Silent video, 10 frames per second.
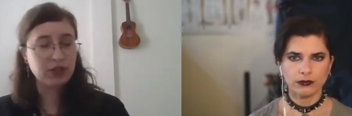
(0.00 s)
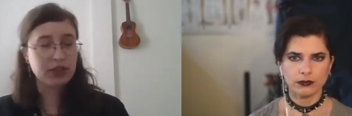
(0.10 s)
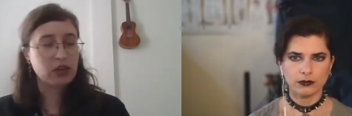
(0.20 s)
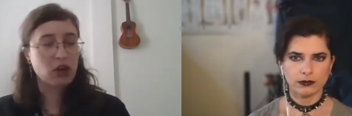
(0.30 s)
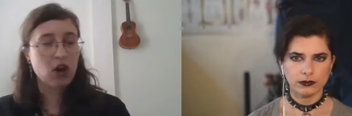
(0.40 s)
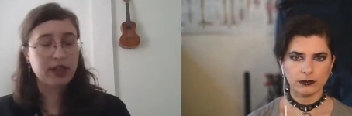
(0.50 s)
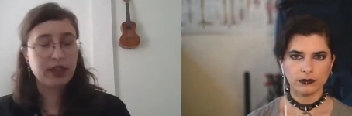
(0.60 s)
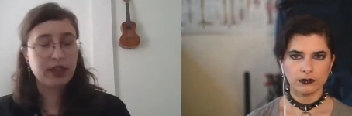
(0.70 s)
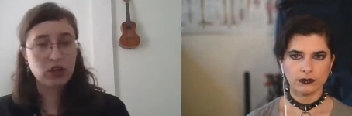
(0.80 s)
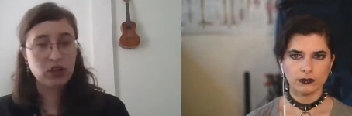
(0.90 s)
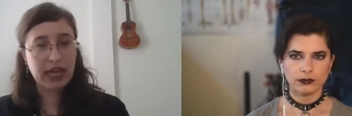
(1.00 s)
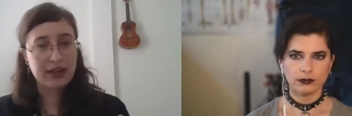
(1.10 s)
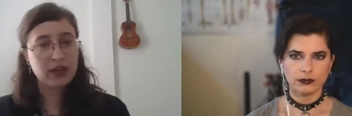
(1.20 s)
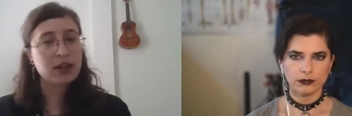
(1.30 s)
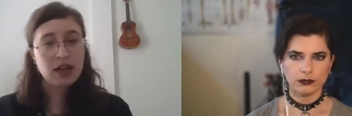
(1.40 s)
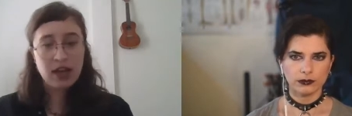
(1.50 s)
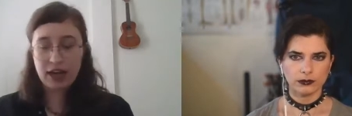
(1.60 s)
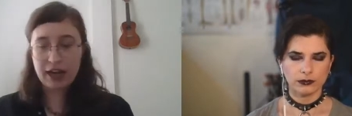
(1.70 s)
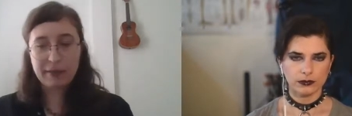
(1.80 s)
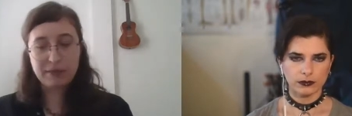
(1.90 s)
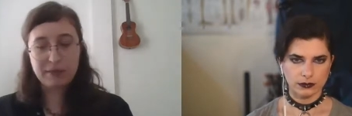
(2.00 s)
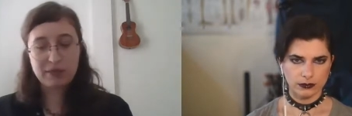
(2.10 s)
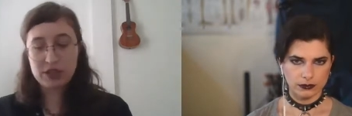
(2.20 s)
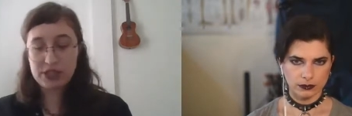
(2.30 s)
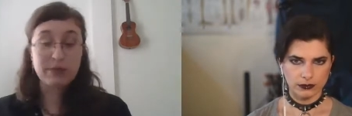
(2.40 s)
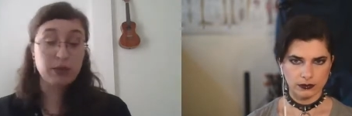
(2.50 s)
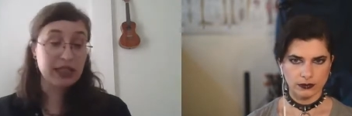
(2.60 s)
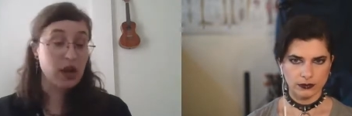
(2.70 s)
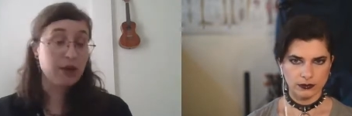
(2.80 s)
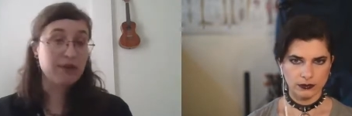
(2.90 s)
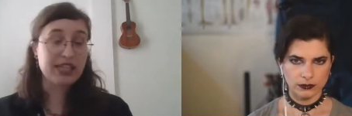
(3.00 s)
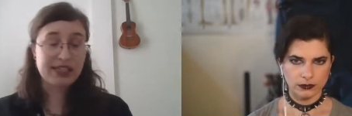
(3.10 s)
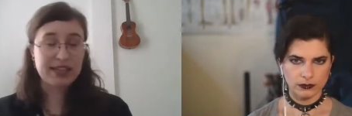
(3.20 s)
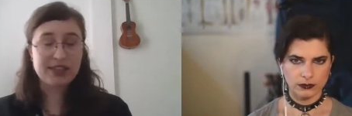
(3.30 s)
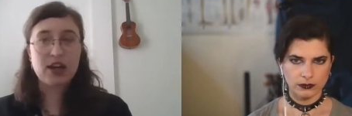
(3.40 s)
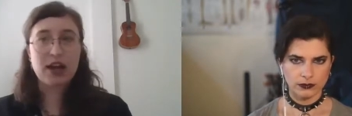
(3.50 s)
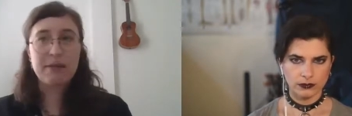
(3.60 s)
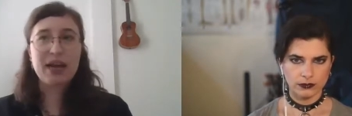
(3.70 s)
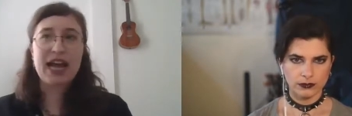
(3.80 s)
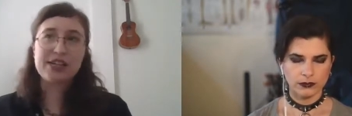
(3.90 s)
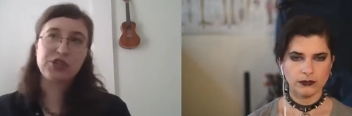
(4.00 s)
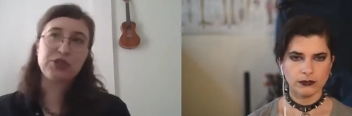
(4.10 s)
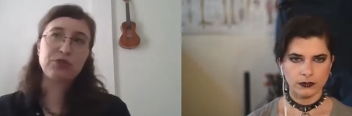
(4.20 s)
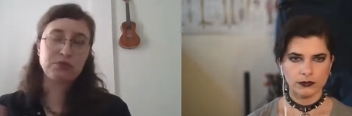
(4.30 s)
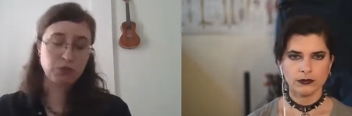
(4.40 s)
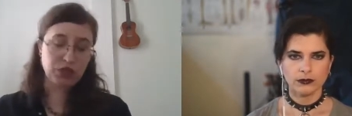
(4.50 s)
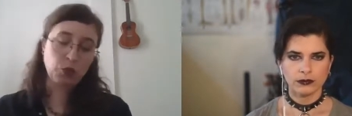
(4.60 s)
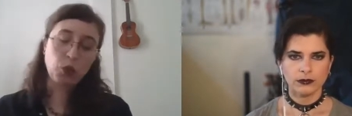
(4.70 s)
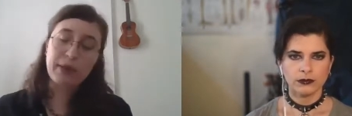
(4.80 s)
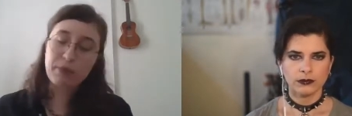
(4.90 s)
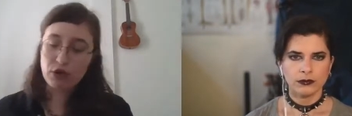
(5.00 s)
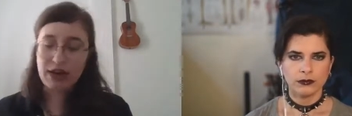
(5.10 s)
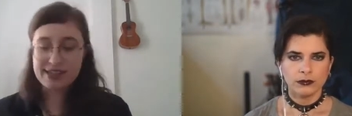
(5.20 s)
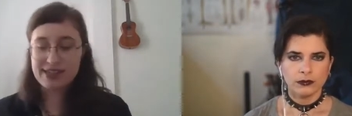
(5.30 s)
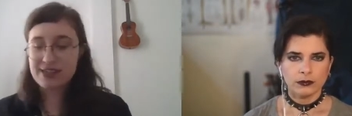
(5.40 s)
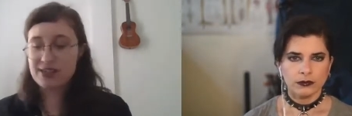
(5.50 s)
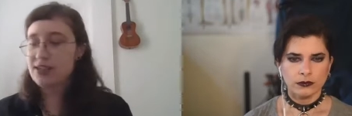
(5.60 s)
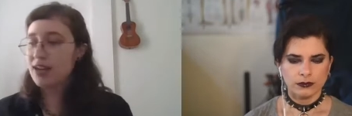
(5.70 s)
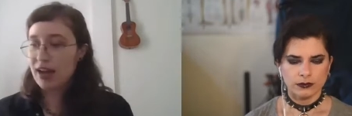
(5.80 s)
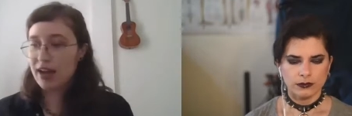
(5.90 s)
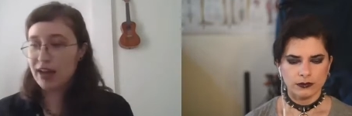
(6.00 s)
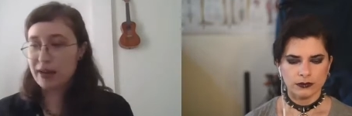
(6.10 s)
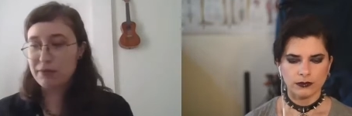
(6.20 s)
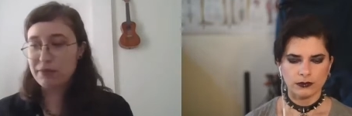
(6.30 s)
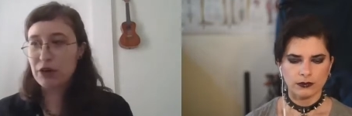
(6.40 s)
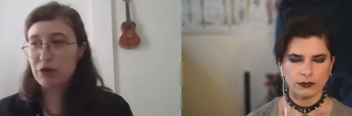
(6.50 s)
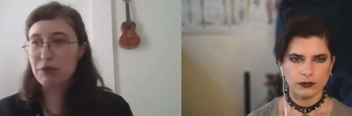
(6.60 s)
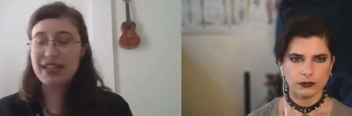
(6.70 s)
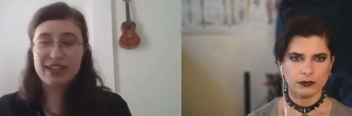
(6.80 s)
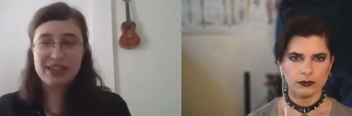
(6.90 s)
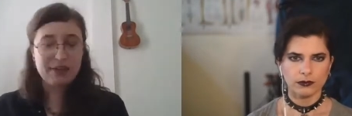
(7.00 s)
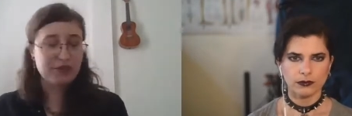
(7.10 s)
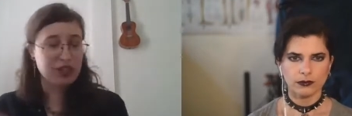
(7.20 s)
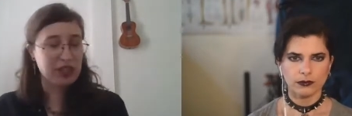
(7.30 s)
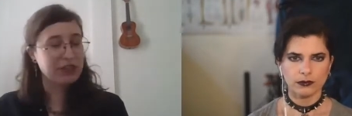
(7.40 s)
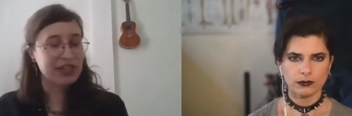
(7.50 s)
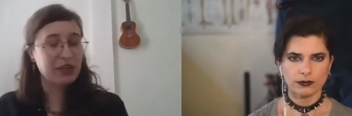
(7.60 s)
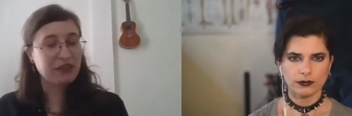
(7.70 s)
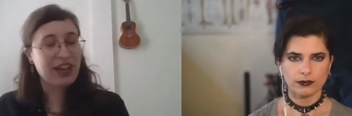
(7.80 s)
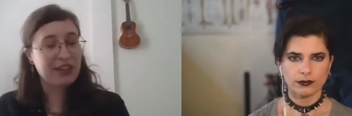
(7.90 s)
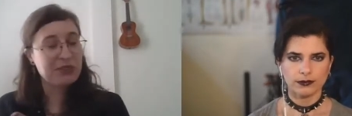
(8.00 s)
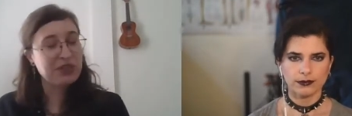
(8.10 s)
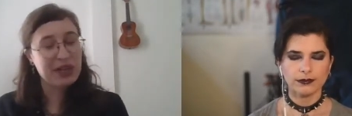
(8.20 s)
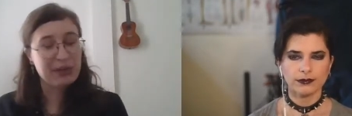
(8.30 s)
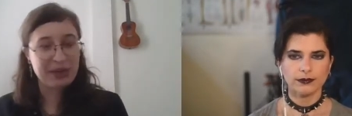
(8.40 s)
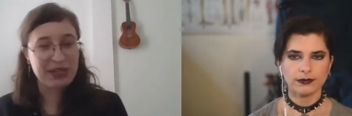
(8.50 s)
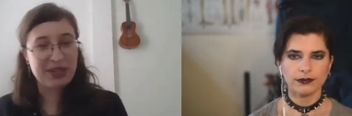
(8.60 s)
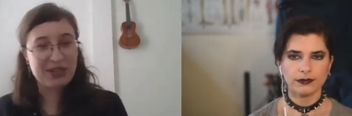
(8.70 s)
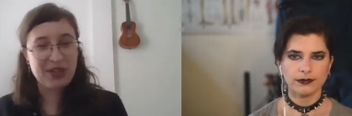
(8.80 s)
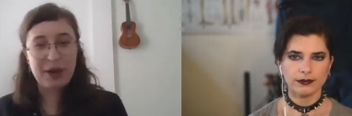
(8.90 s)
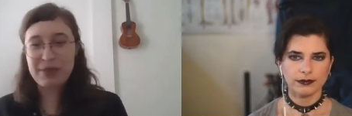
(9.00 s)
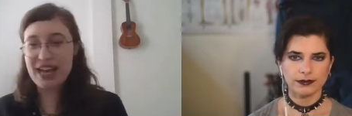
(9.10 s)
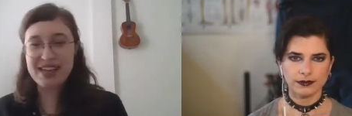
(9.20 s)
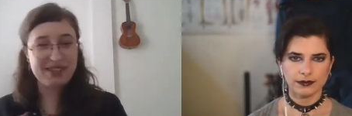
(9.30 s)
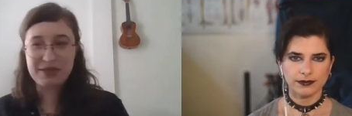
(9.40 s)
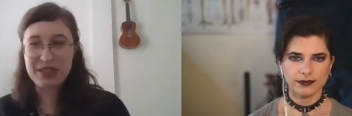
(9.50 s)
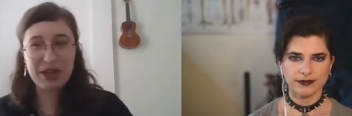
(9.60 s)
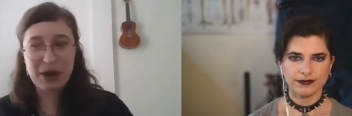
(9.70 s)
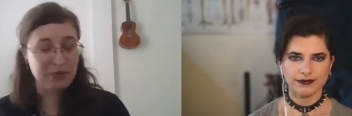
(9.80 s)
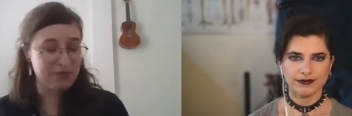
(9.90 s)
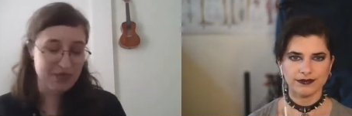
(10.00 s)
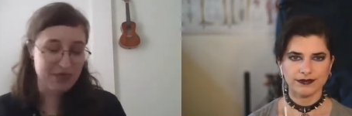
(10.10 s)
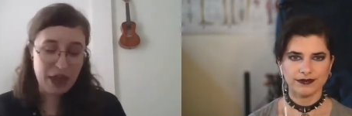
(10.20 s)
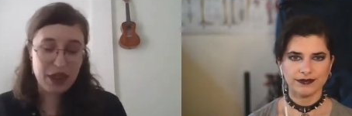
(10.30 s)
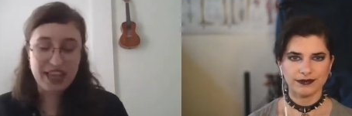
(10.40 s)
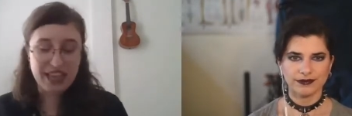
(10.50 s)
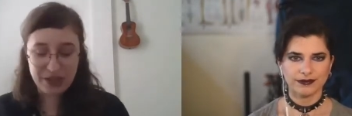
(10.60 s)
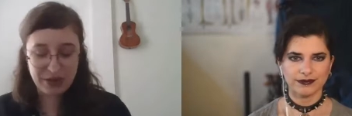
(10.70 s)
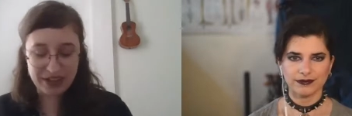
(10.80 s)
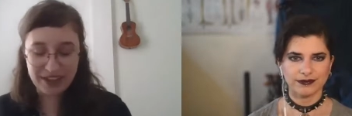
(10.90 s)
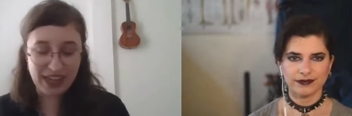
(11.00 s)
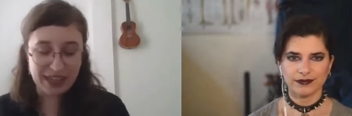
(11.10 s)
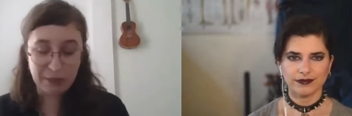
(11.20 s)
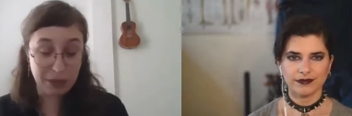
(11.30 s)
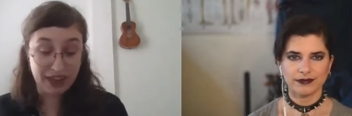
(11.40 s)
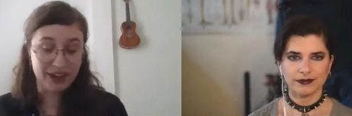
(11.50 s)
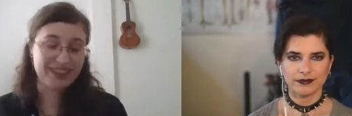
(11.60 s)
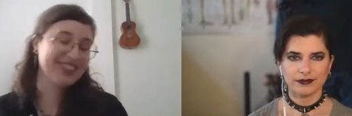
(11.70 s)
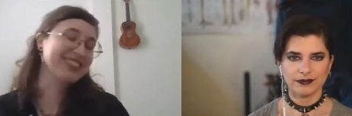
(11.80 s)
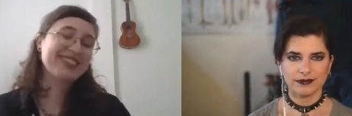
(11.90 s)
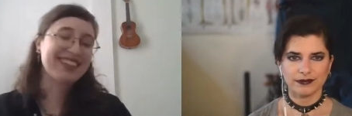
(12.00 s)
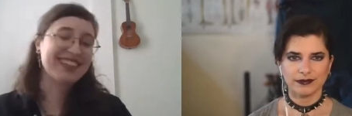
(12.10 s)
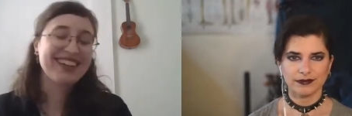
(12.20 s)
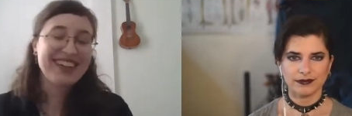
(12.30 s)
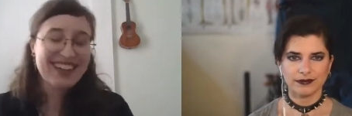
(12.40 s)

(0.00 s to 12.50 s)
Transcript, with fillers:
Speaker 1: earlier on that are lighter, um, they'll seem really obvious at the time. But as you your work progresses, um, you know, relative to your, the other values that you're building on top, that you know that thing that you could like blaringly see,